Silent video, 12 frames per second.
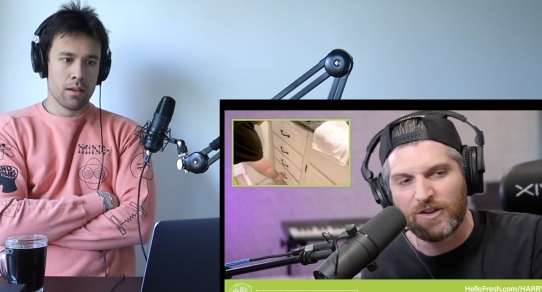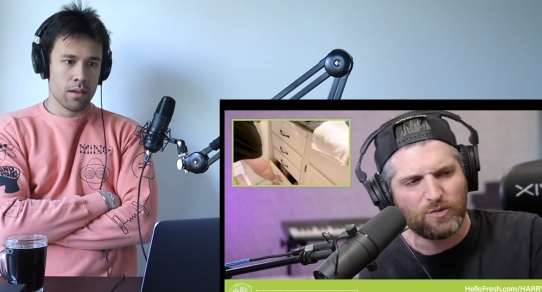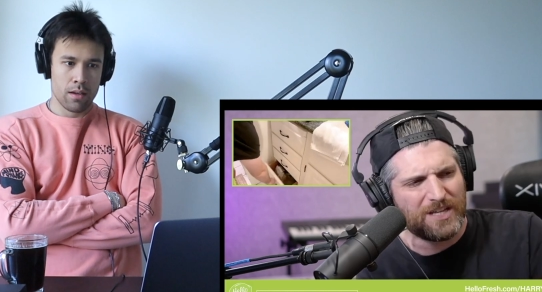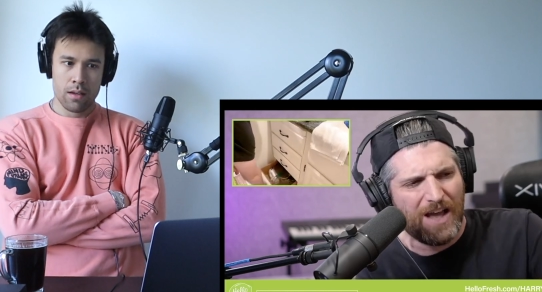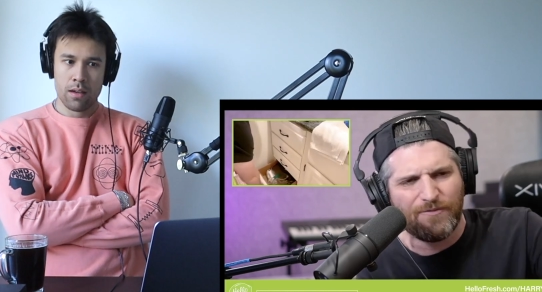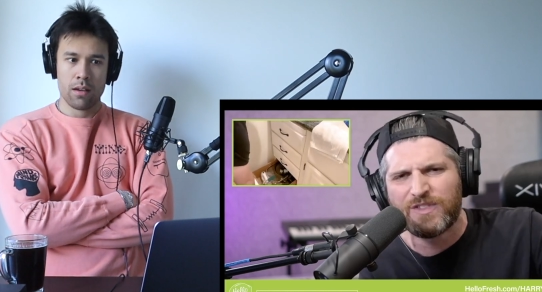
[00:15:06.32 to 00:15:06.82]
Speaker 1: No
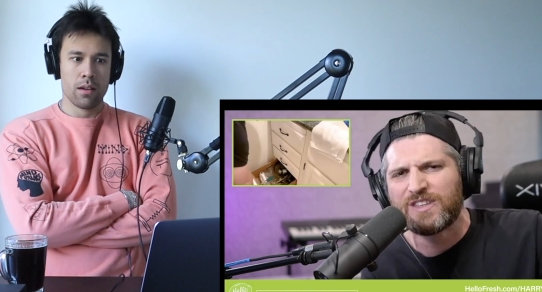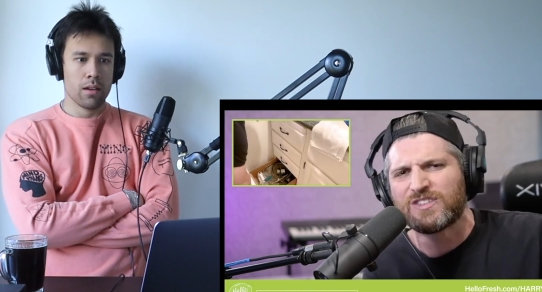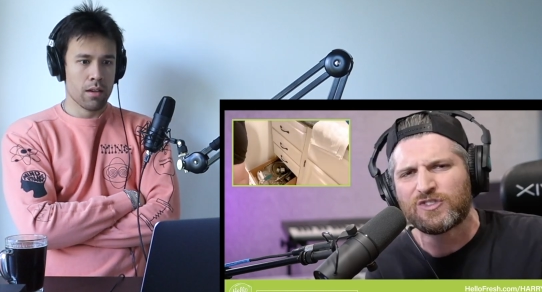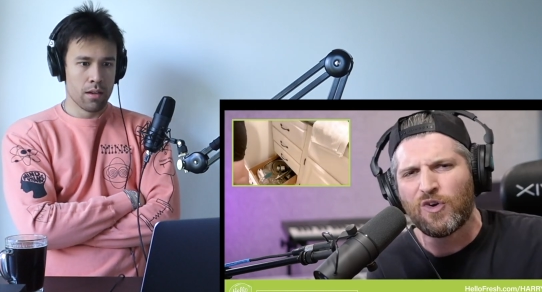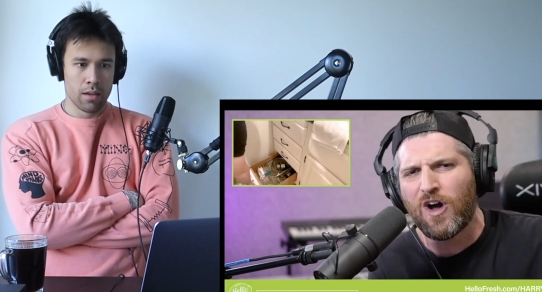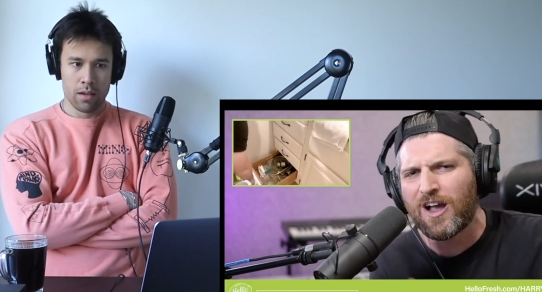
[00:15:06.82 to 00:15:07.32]
time for the
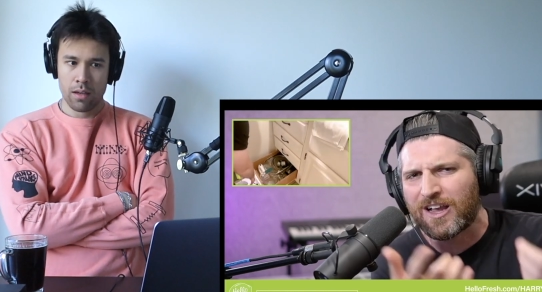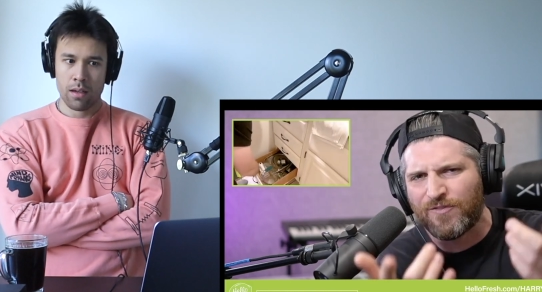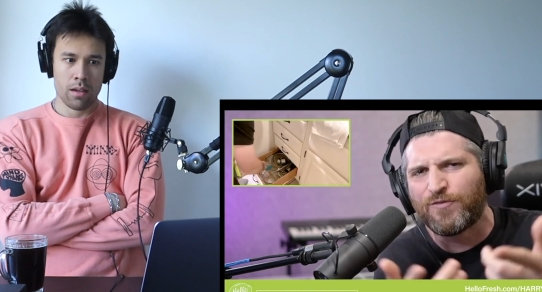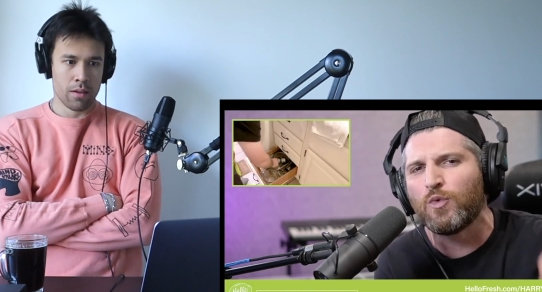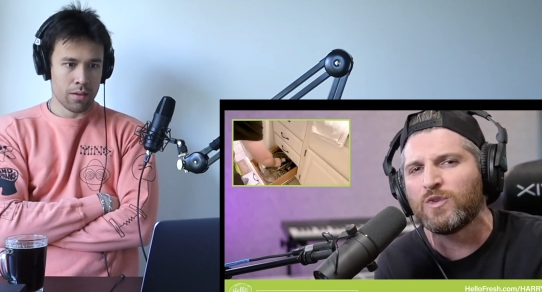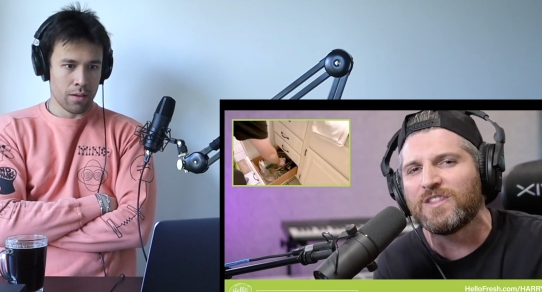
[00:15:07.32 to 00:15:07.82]
store.
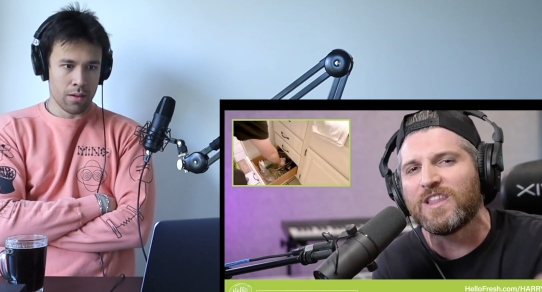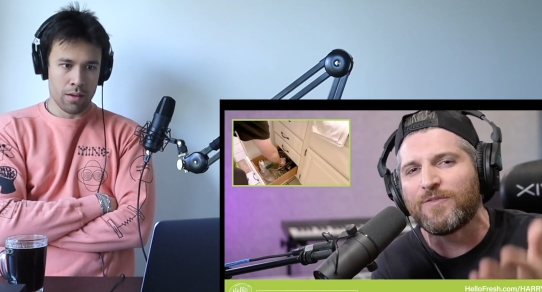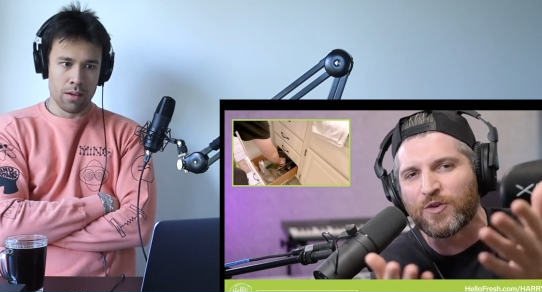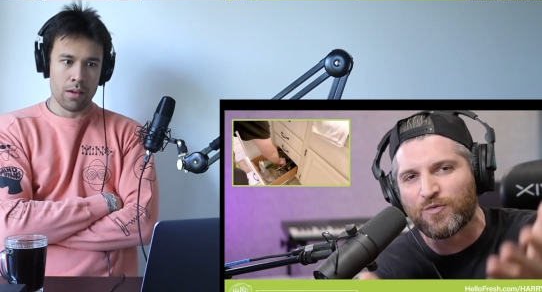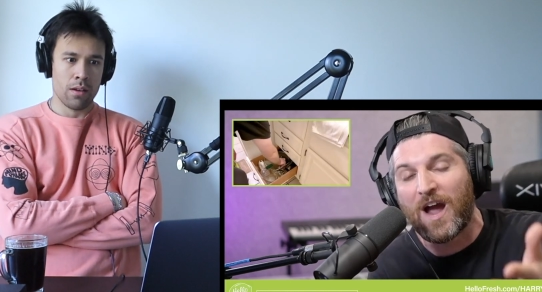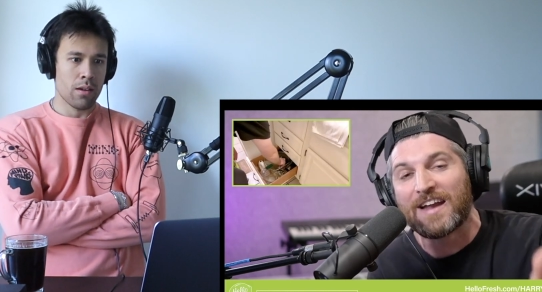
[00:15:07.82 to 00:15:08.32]
Get food
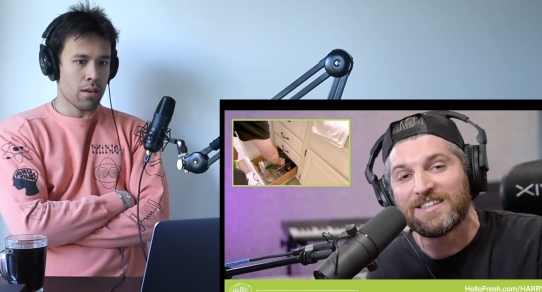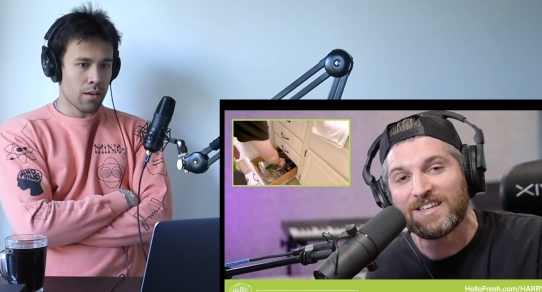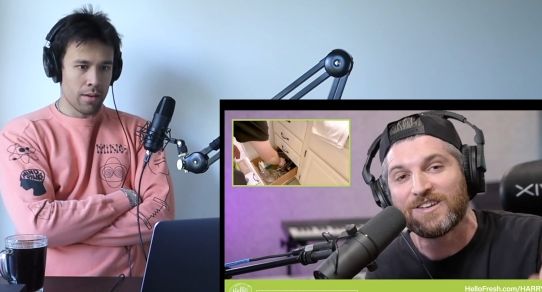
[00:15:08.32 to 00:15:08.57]
delivered right to